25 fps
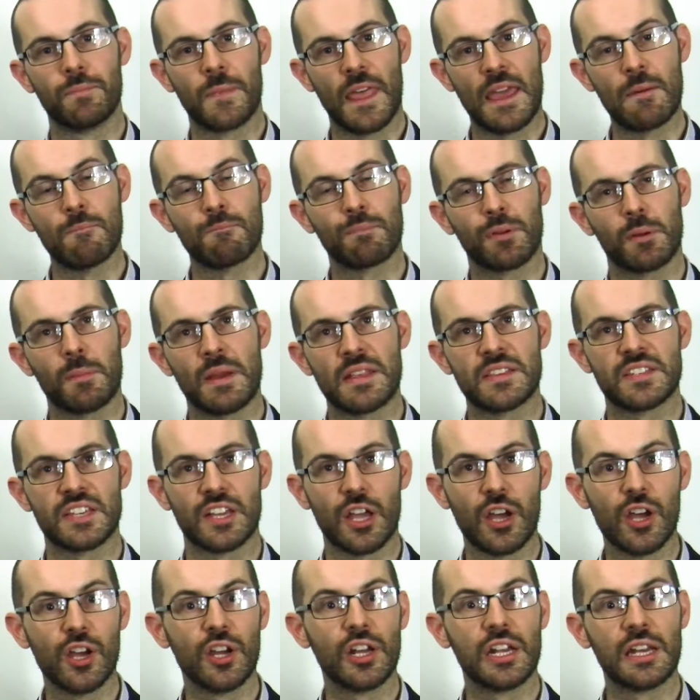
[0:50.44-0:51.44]

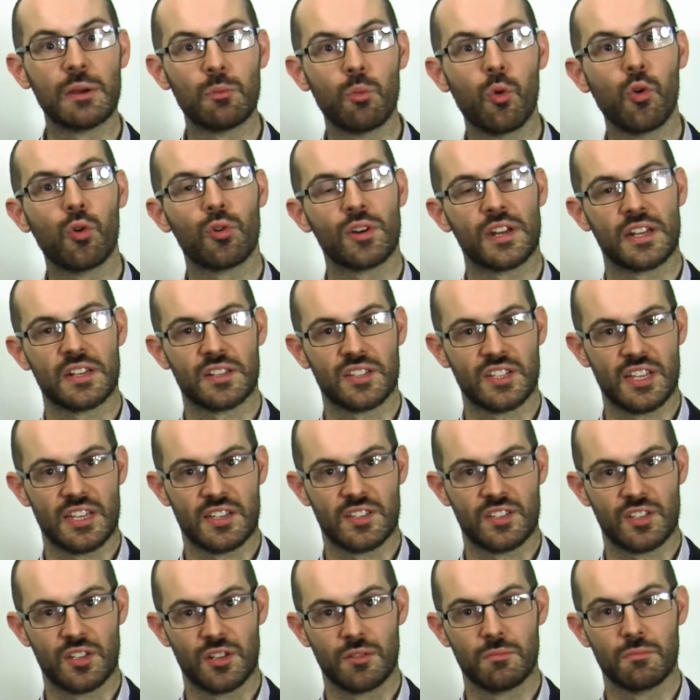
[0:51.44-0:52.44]
implementing early warning
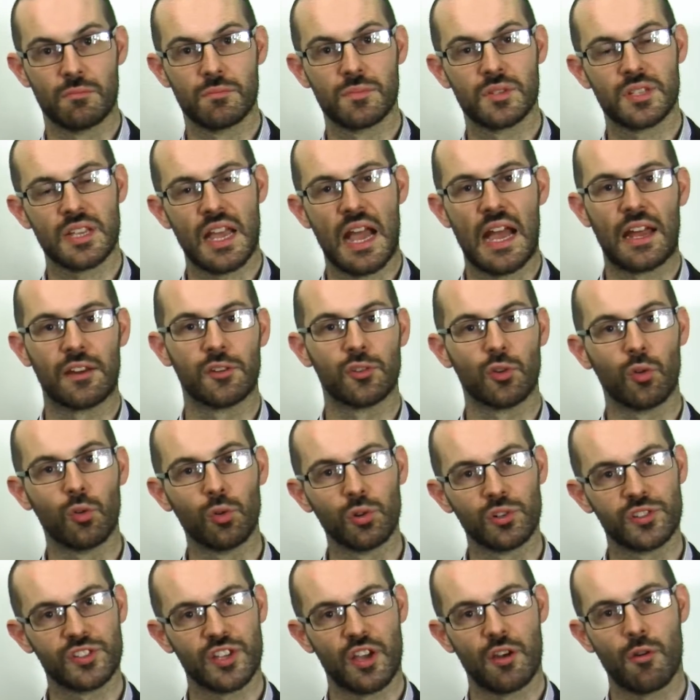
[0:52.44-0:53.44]
systems and
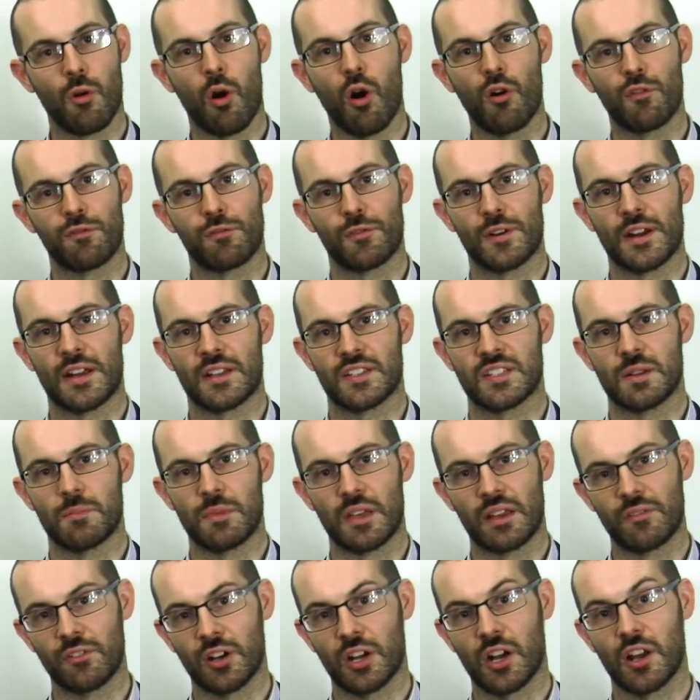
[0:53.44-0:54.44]
also offering
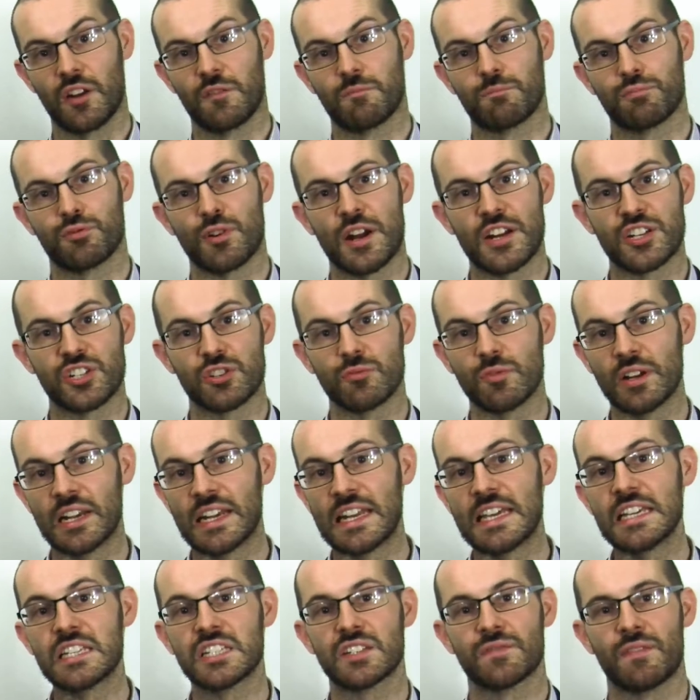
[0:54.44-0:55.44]
something of a kind of pressure
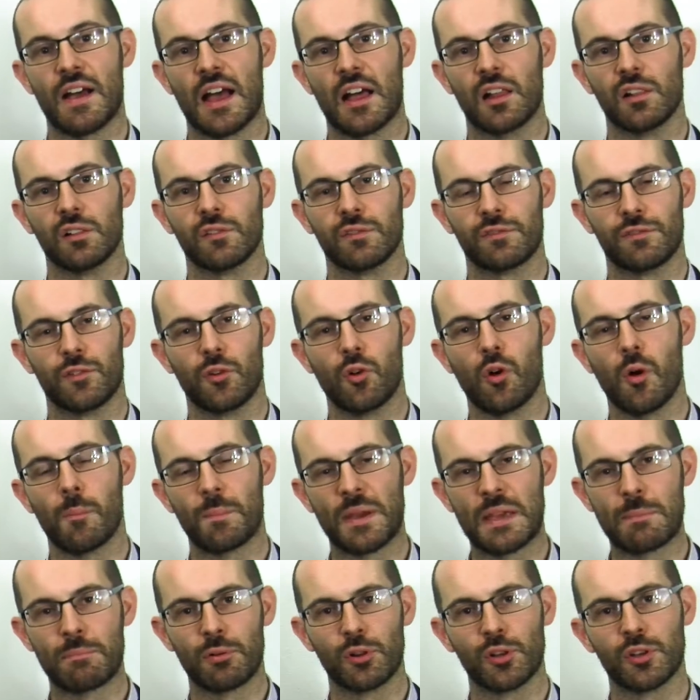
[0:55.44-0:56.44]
release valve for
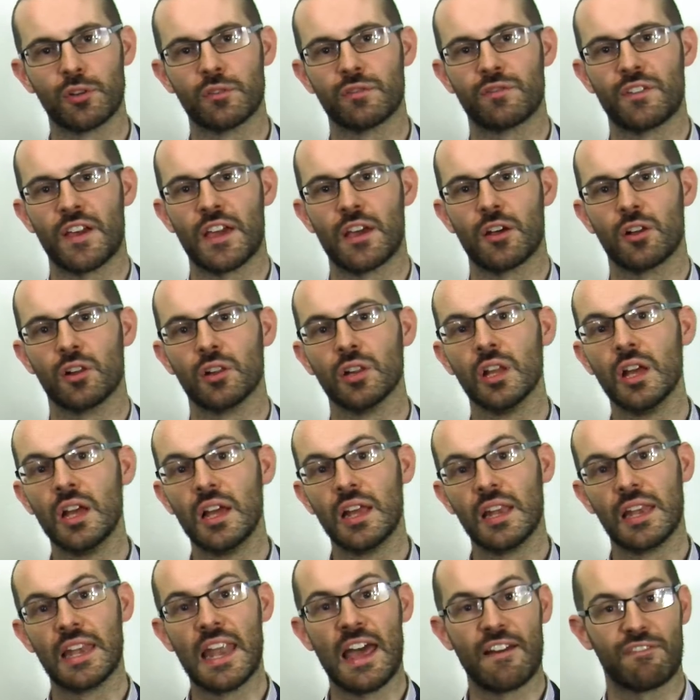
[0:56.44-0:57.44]
people who feel
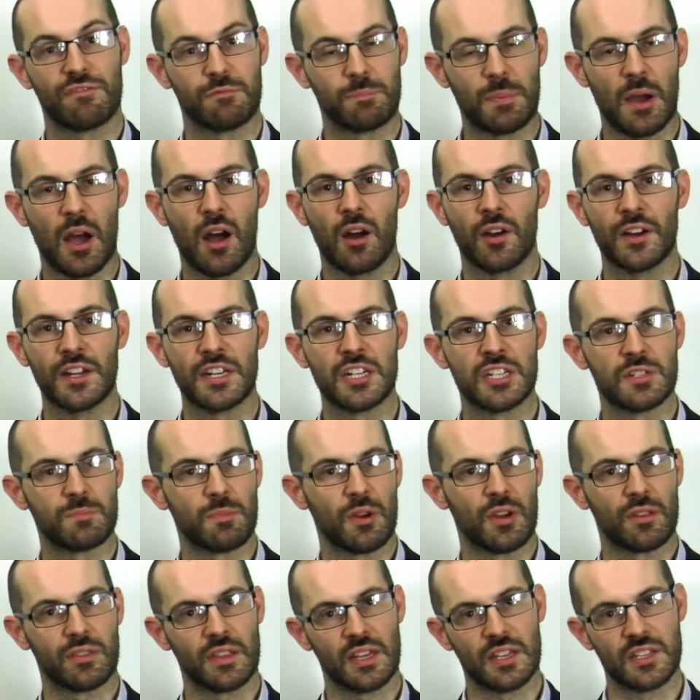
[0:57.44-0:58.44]
left behind
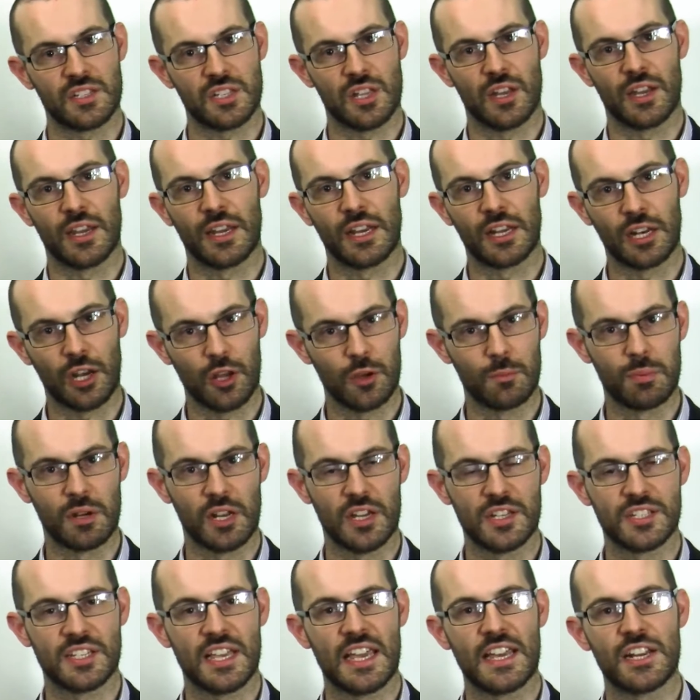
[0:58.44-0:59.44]
by things like
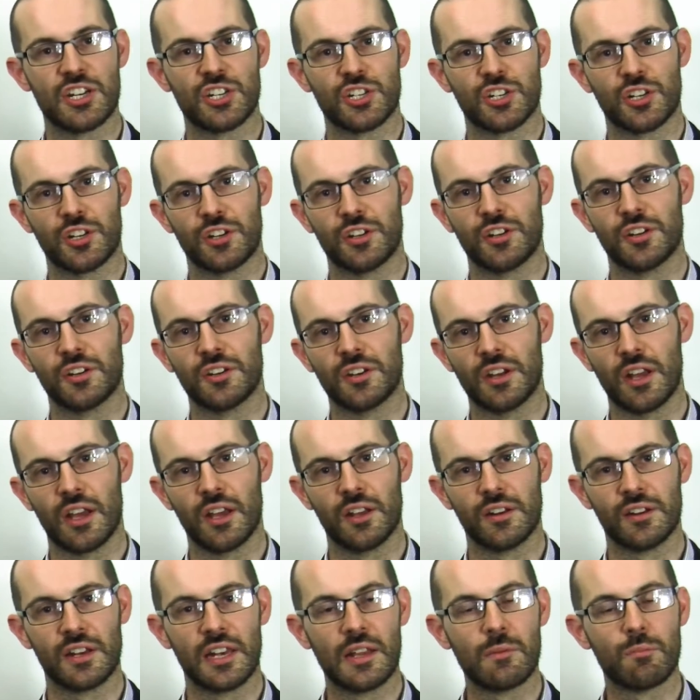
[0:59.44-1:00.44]
globalization
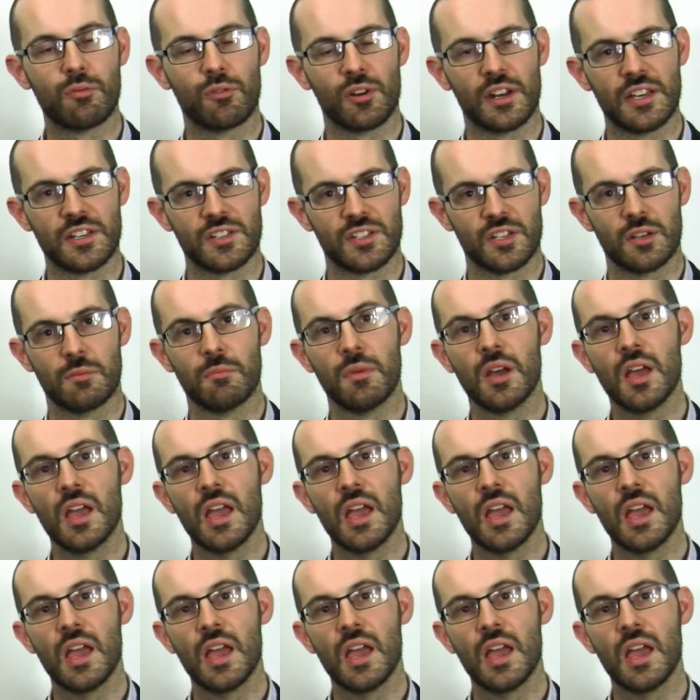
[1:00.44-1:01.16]
and liberalism,